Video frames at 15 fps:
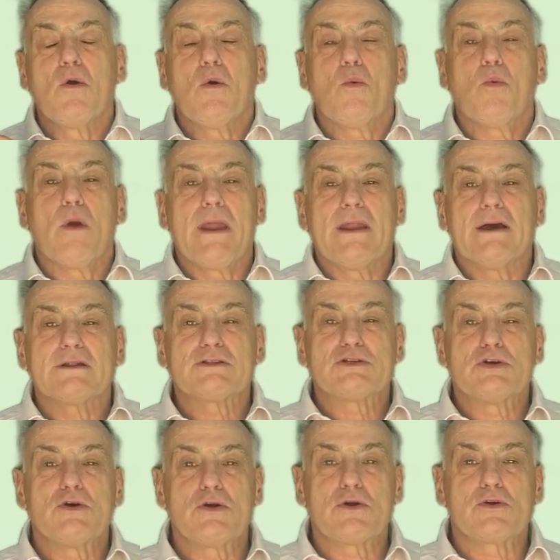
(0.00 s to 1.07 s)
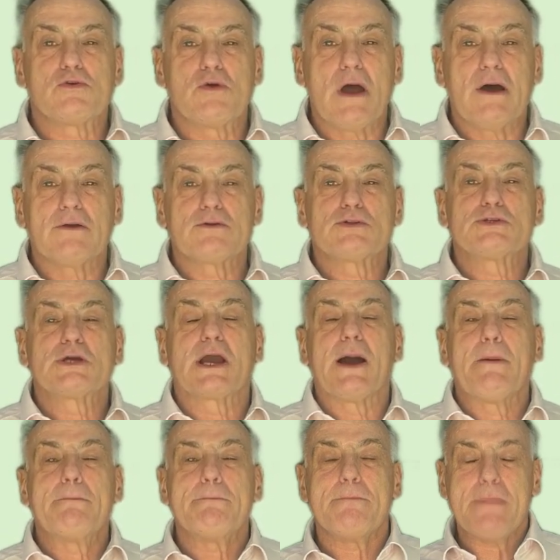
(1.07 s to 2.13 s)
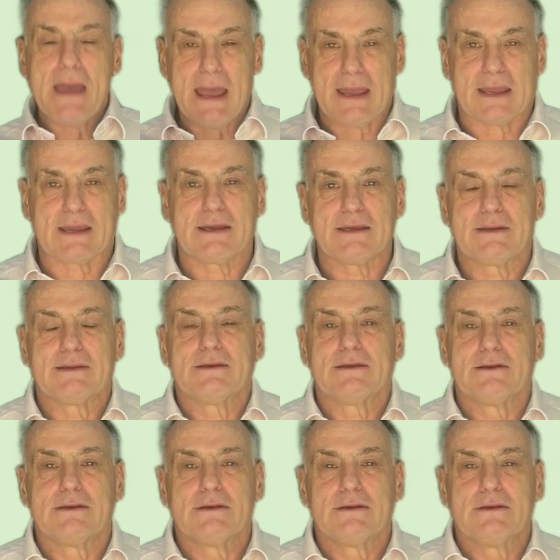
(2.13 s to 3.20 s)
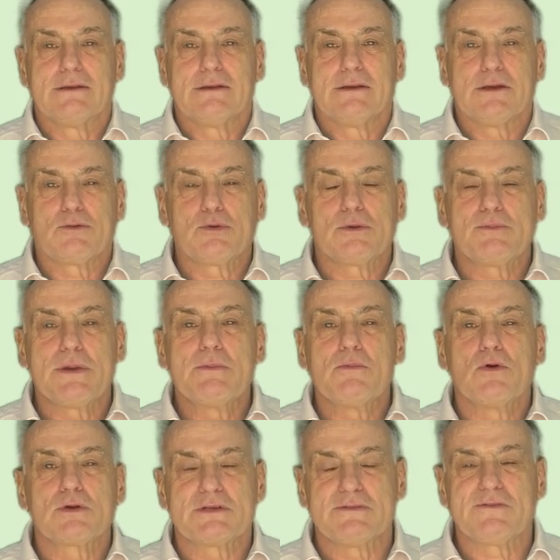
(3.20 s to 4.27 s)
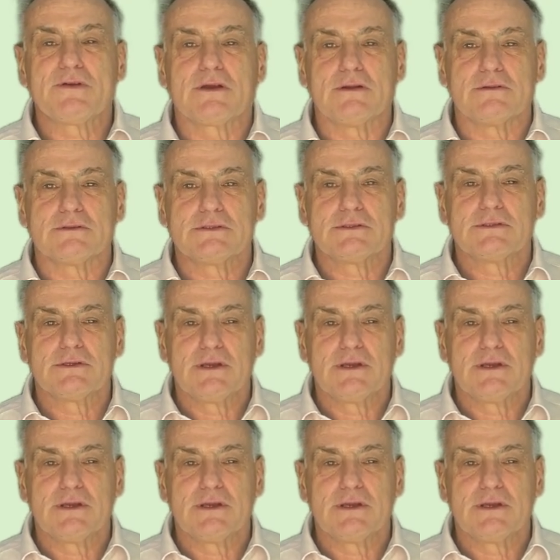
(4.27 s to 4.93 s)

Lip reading: when I turned round to come back, it would be more difficult.